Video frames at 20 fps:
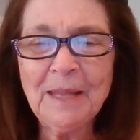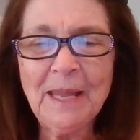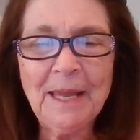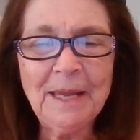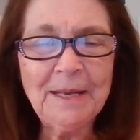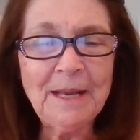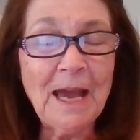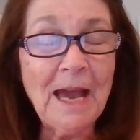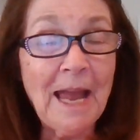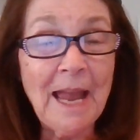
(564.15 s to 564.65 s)

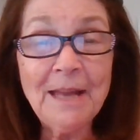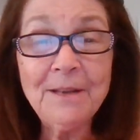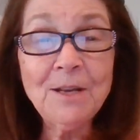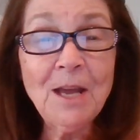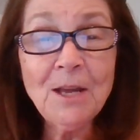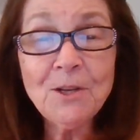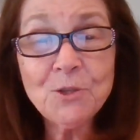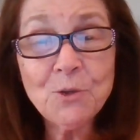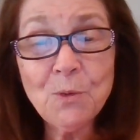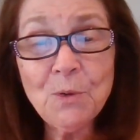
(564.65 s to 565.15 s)
and I had
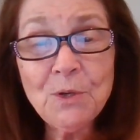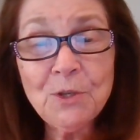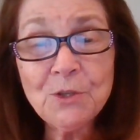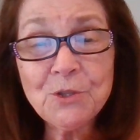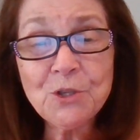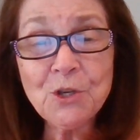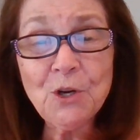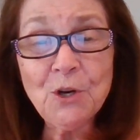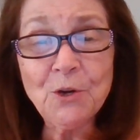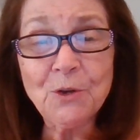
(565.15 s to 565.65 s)
not joined a
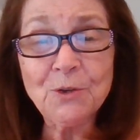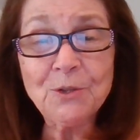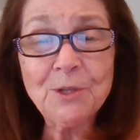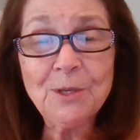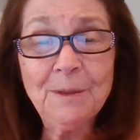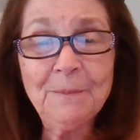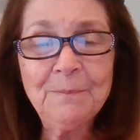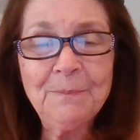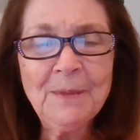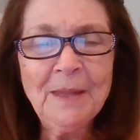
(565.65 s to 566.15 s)
church.